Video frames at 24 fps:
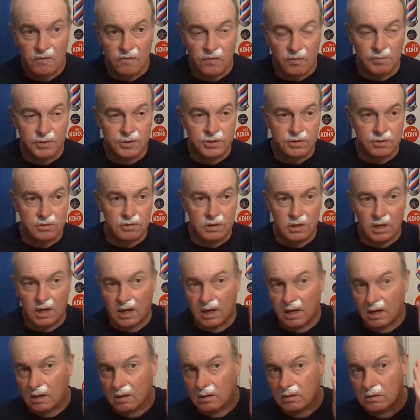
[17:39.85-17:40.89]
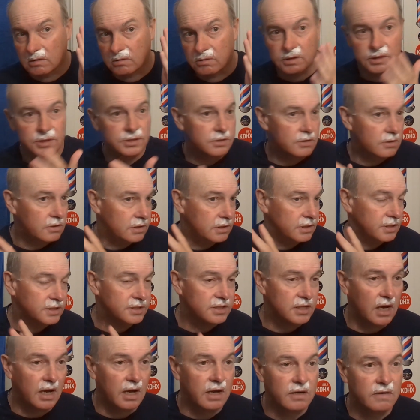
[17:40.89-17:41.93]
from a certain angle or a certain
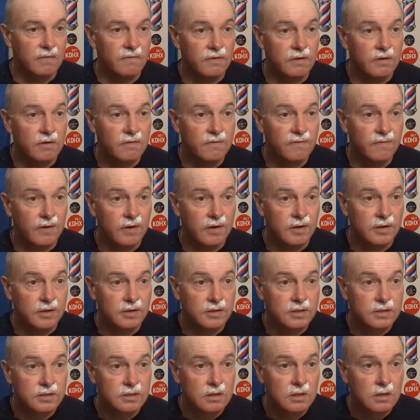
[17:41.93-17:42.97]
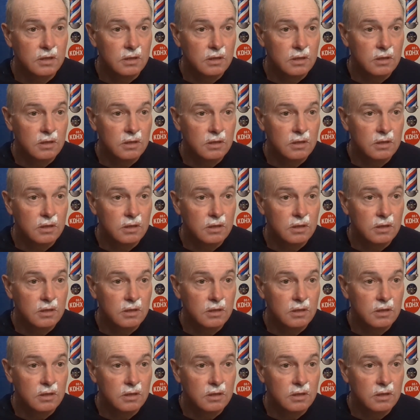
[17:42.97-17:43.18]
side of their face